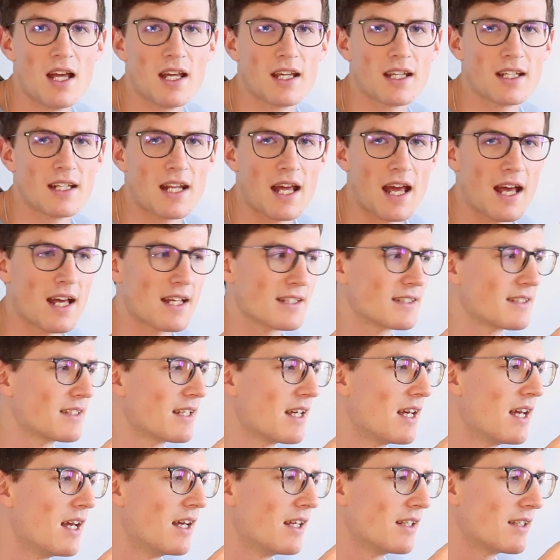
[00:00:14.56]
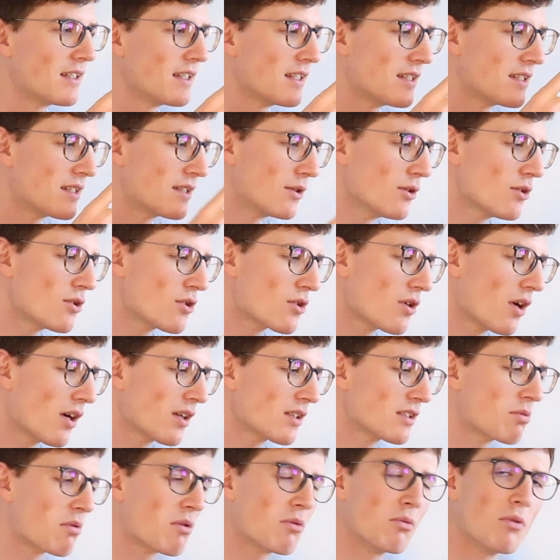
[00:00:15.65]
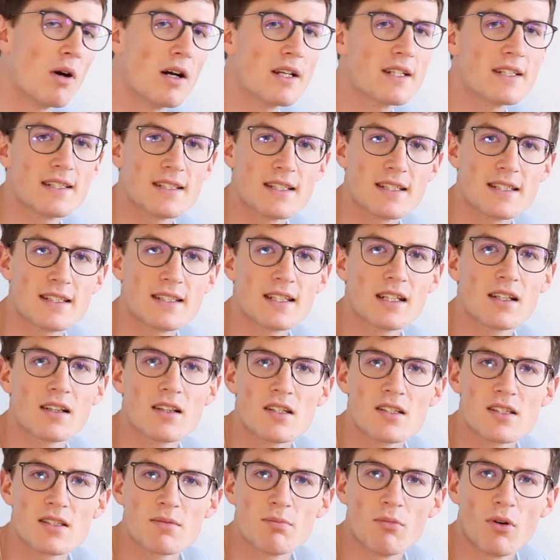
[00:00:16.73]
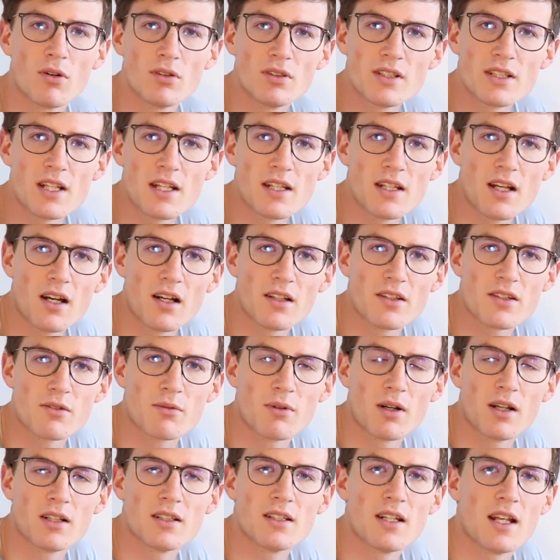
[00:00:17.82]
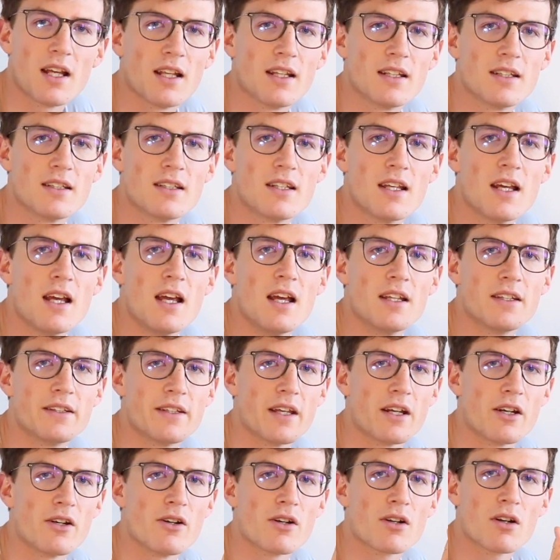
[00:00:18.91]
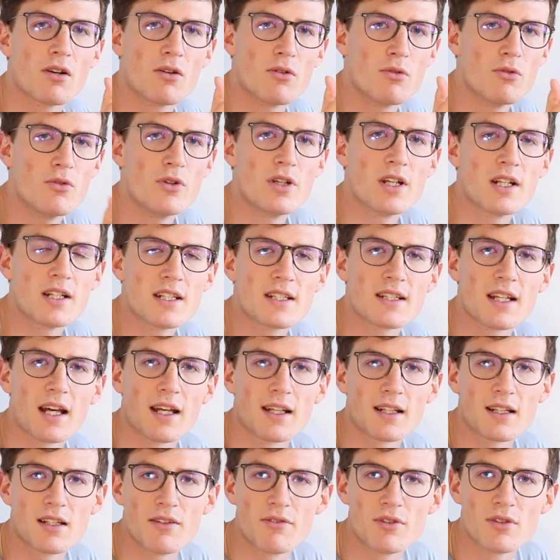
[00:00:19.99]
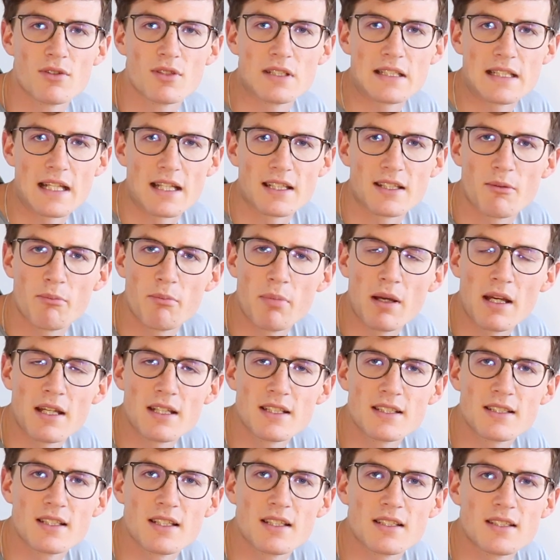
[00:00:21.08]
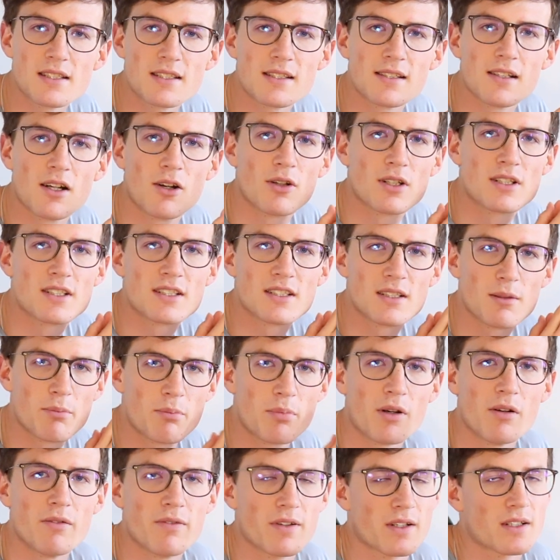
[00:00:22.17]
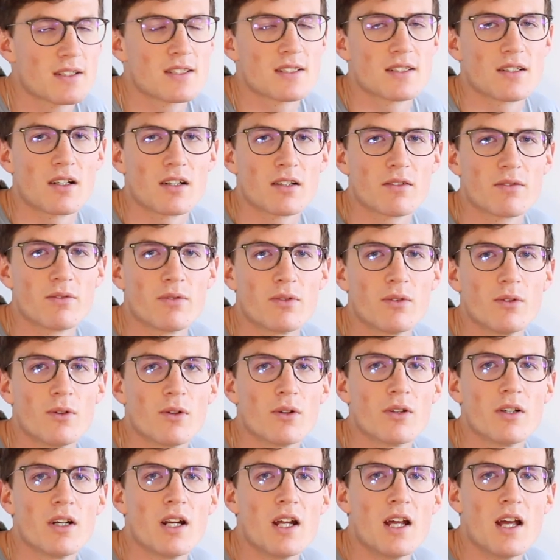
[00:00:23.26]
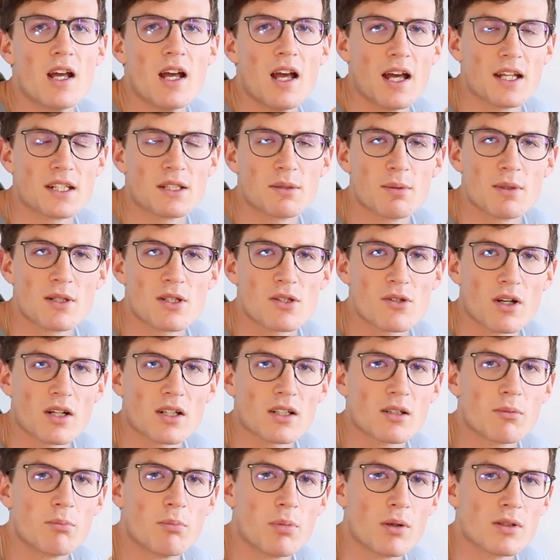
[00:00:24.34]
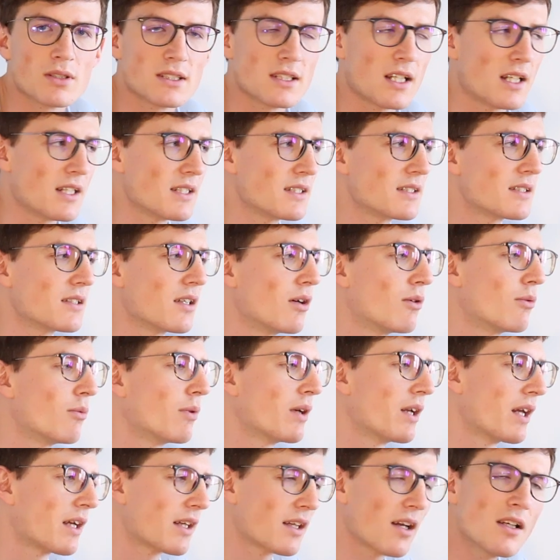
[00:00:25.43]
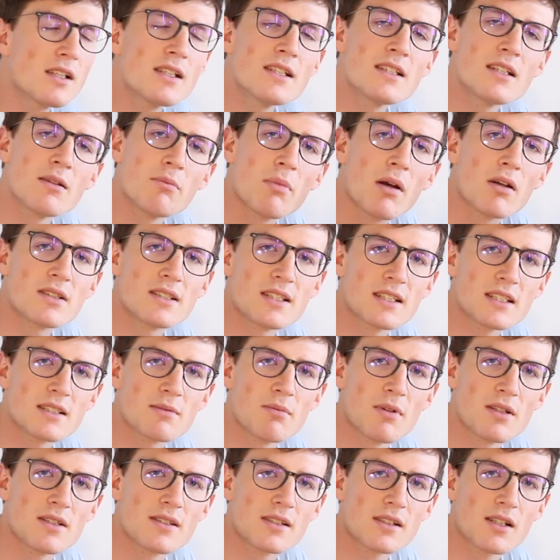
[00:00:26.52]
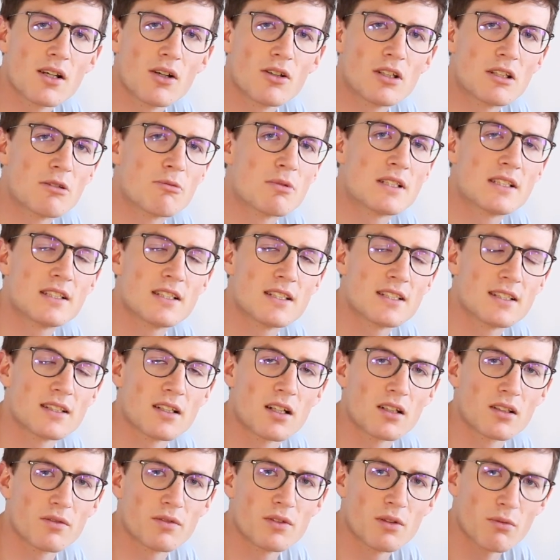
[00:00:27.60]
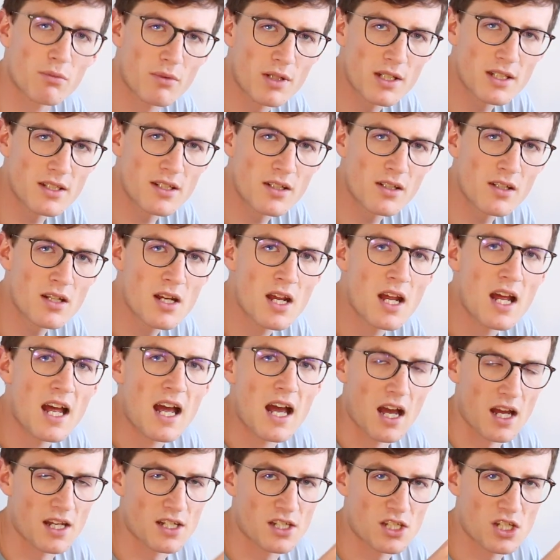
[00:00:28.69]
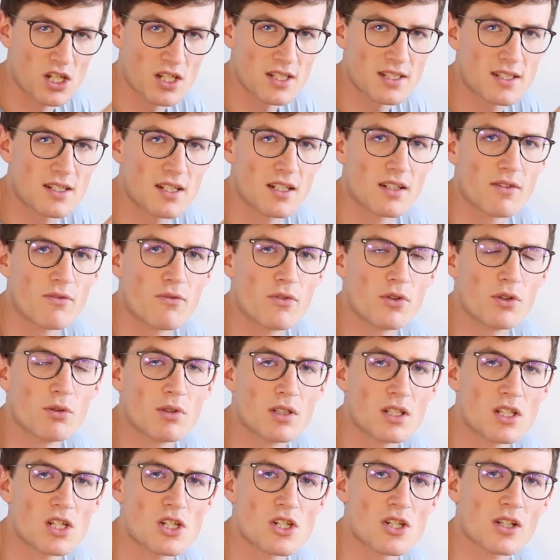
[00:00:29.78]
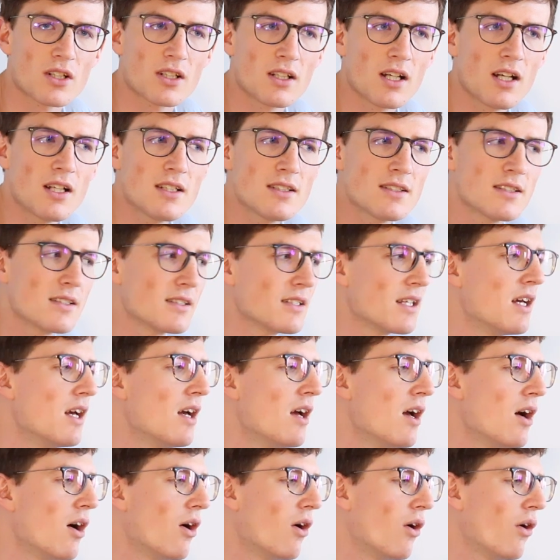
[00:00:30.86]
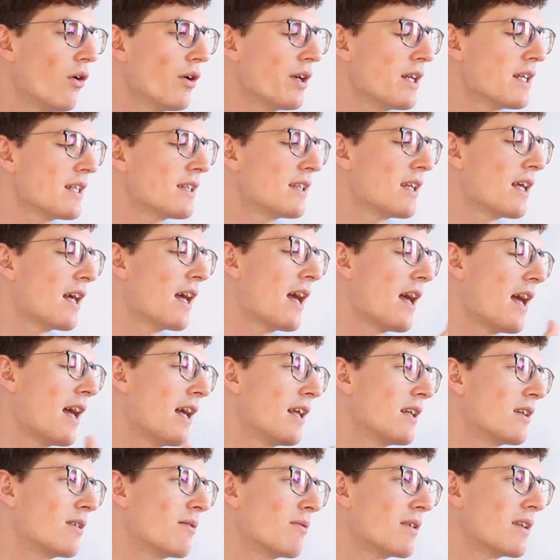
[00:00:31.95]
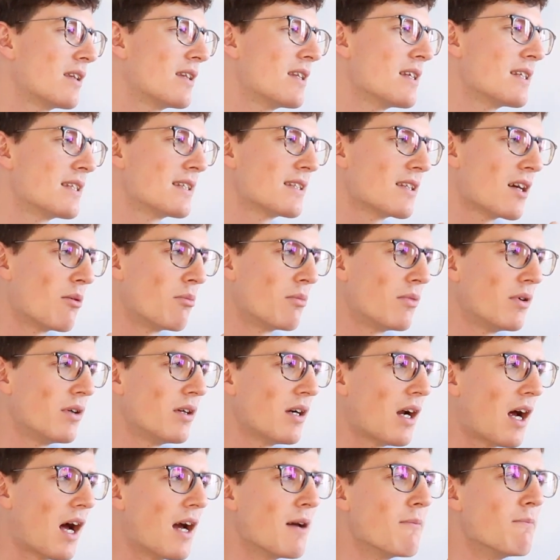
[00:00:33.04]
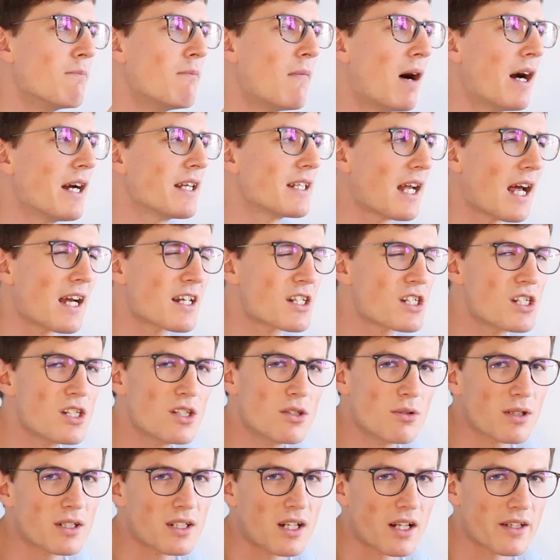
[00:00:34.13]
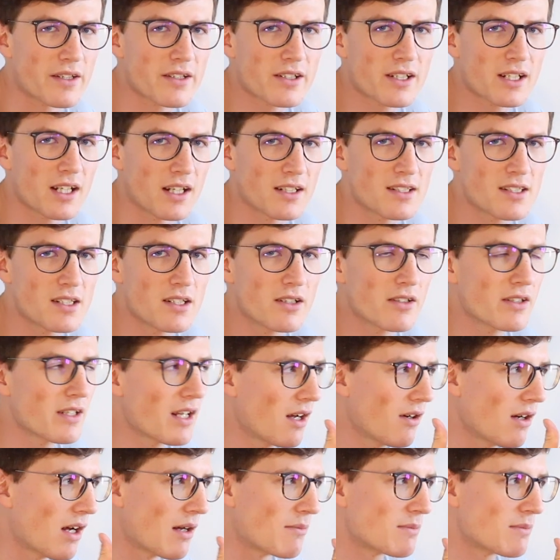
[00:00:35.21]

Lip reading: It has these two trunks where one is distinctly smaller than the other one and they're really tightly fused at the base, so it's the perfect start for a twin trunk bonsai. So when I got it about 6 months ago, it was the start of the winter. I just did a few initial cuts on it, and this summer I might actually do another cut here now.